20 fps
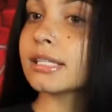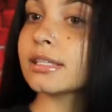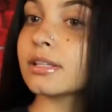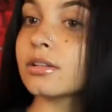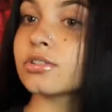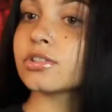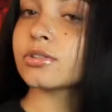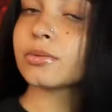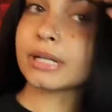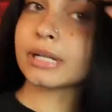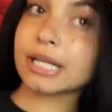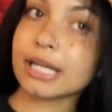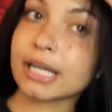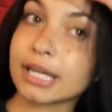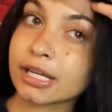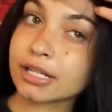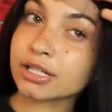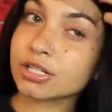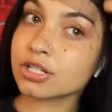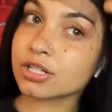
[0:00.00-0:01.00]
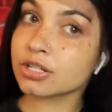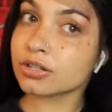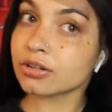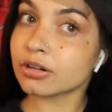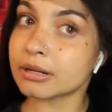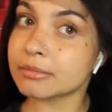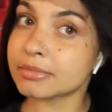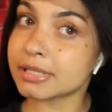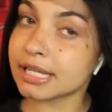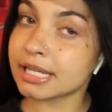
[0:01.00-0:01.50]
little 20-inch, you know what
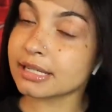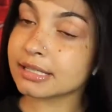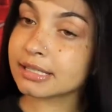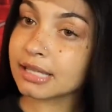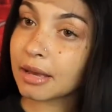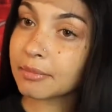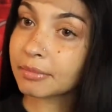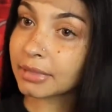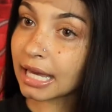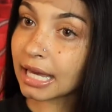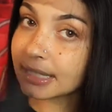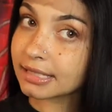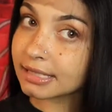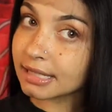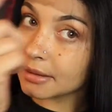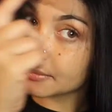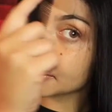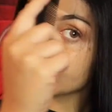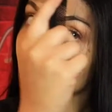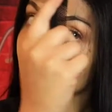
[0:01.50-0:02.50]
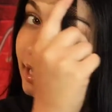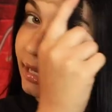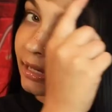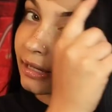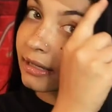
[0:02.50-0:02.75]
I'm saying? Something light, something light.